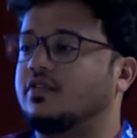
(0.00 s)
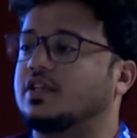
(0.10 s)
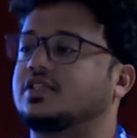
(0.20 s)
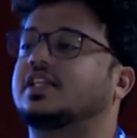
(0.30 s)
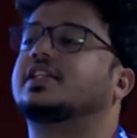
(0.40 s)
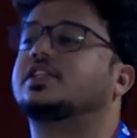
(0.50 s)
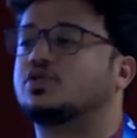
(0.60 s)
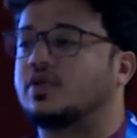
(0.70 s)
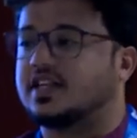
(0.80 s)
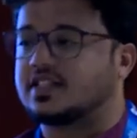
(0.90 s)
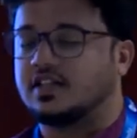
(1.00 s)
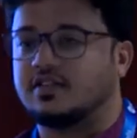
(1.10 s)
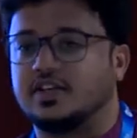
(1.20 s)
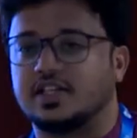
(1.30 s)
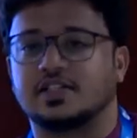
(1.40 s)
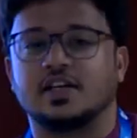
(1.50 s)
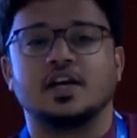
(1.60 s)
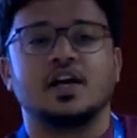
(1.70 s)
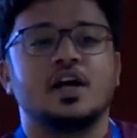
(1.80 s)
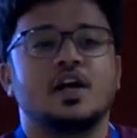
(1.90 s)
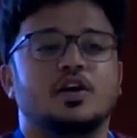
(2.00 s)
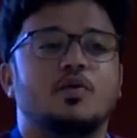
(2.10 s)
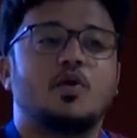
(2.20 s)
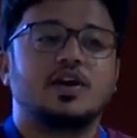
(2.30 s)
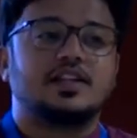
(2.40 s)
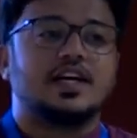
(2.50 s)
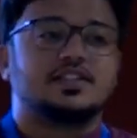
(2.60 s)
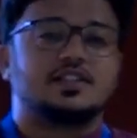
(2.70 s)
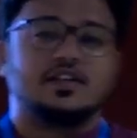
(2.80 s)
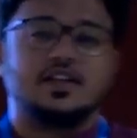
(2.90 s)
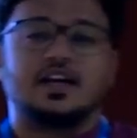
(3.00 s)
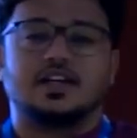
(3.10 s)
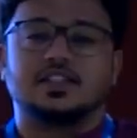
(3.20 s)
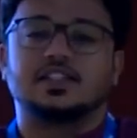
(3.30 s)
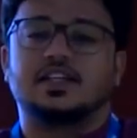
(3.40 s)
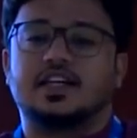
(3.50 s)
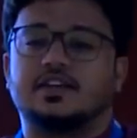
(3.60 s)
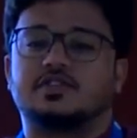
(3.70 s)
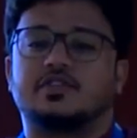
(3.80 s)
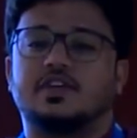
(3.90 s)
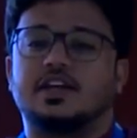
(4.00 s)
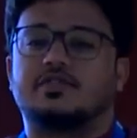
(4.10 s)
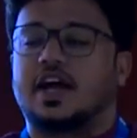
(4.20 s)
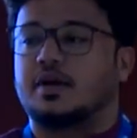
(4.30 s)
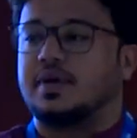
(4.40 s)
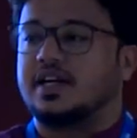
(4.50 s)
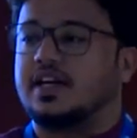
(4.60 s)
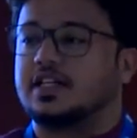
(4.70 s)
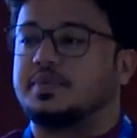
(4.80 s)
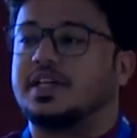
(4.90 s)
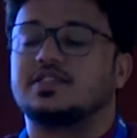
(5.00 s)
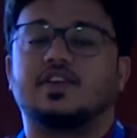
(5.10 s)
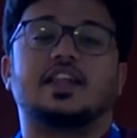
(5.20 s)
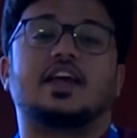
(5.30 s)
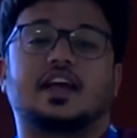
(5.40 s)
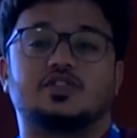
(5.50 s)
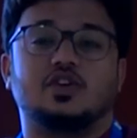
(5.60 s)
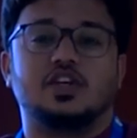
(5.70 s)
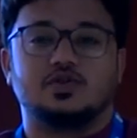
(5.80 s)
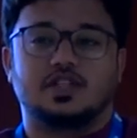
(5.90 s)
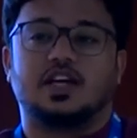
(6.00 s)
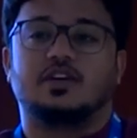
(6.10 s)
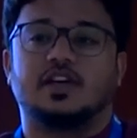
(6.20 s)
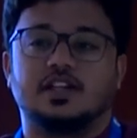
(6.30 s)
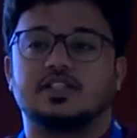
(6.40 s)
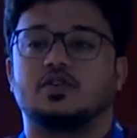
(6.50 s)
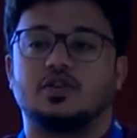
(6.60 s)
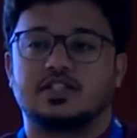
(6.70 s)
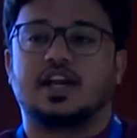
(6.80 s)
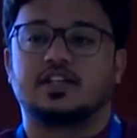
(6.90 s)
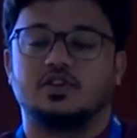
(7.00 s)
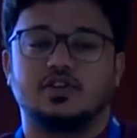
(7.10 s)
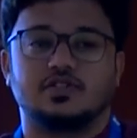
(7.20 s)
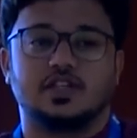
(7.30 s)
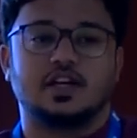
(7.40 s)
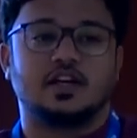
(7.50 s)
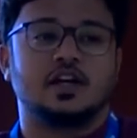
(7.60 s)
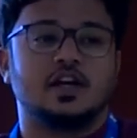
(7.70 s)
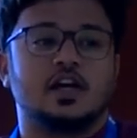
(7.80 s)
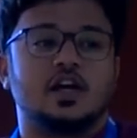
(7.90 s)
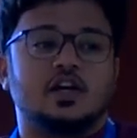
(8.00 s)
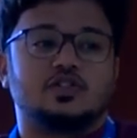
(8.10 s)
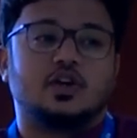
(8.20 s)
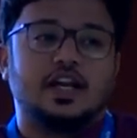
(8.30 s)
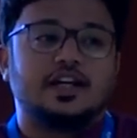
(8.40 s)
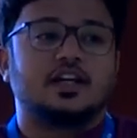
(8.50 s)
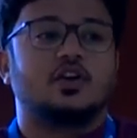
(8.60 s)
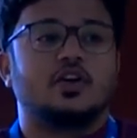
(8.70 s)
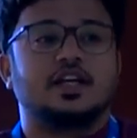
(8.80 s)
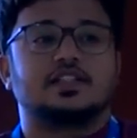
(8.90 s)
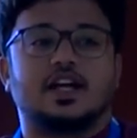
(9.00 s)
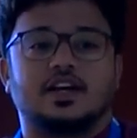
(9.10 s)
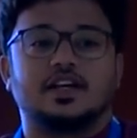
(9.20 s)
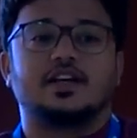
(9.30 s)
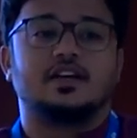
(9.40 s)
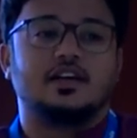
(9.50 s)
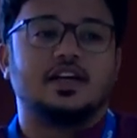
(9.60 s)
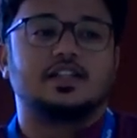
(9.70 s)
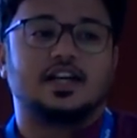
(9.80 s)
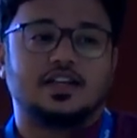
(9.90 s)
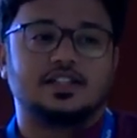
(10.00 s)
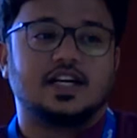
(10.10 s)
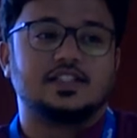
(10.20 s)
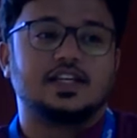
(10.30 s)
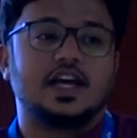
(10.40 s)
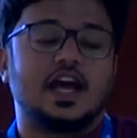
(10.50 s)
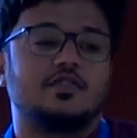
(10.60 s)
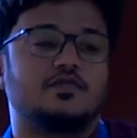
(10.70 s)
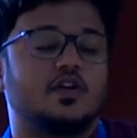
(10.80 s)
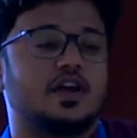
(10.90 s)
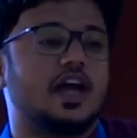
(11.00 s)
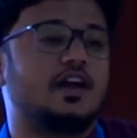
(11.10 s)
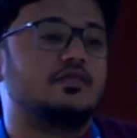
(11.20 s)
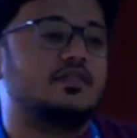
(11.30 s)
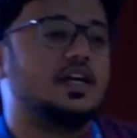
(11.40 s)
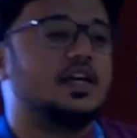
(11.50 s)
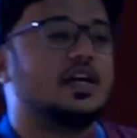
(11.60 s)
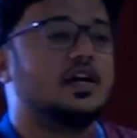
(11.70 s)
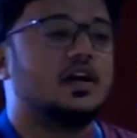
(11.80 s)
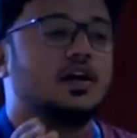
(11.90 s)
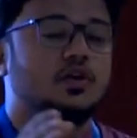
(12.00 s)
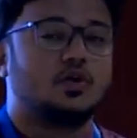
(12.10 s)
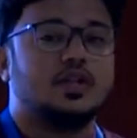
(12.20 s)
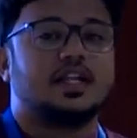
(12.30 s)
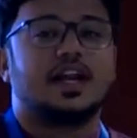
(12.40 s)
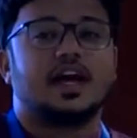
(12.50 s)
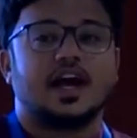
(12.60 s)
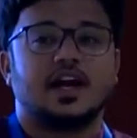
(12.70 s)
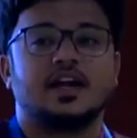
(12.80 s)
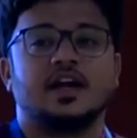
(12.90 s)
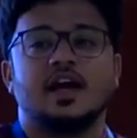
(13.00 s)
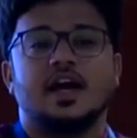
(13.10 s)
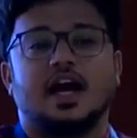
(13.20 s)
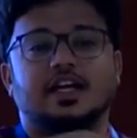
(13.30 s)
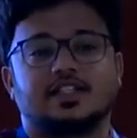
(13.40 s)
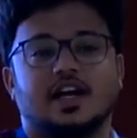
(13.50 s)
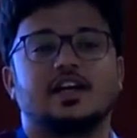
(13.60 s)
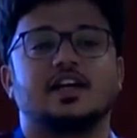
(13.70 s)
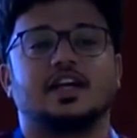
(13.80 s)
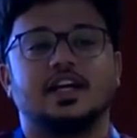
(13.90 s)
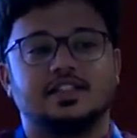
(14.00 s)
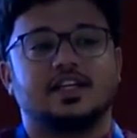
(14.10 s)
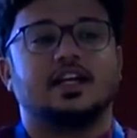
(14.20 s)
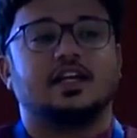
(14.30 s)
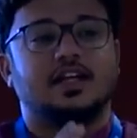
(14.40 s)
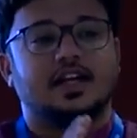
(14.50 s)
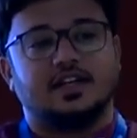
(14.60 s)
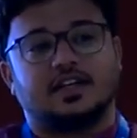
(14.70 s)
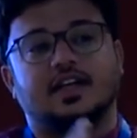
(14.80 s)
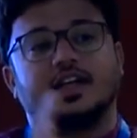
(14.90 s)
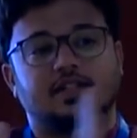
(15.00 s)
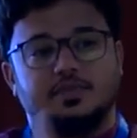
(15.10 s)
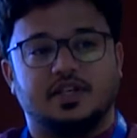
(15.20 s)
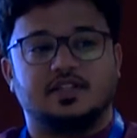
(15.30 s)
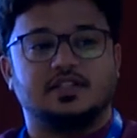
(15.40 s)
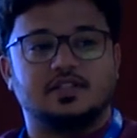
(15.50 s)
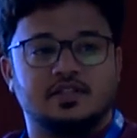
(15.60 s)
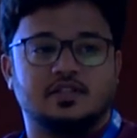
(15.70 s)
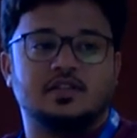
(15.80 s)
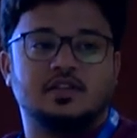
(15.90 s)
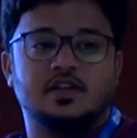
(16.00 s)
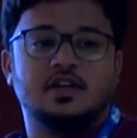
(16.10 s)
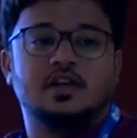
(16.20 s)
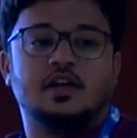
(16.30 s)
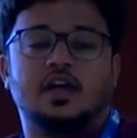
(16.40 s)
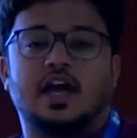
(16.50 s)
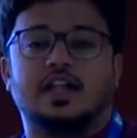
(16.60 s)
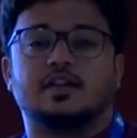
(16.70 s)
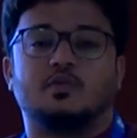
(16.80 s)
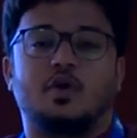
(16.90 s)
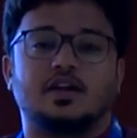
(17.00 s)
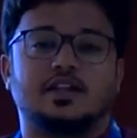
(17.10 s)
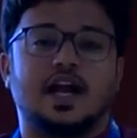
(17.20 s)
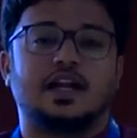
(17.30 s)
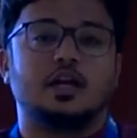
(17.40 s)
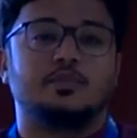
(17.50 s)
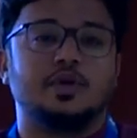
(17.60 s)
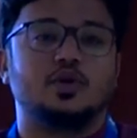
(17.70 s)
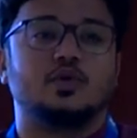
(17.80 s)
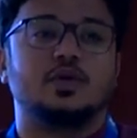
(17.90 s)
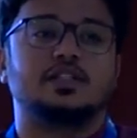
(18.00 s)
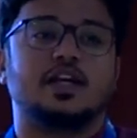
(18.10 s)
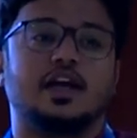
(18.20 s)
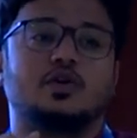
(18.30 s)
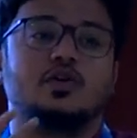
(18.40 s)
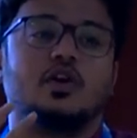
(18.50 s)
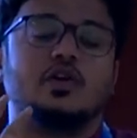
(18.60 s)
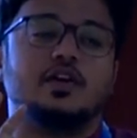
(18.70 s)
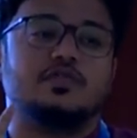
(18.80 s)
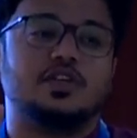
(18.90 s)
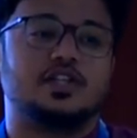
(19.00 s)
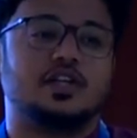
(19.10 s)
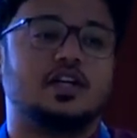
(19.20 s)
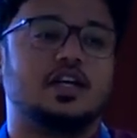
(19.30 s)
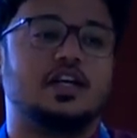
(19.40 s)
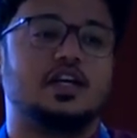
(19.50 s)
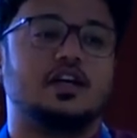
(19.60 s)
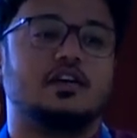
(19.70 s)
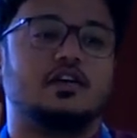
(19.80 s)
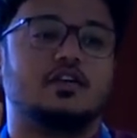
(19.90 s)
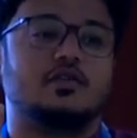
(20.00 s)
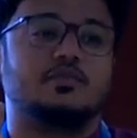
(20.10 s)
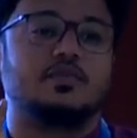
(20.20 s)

will see these two additional fields. Now what does that does it gives a very fragmented experience when they are actually using it, when these roles are actually using it. So later on I started re-strategizing and for every role that I had, I started redesigning that entire experience. And what that helped me do is I could now efficiently, uh, you know,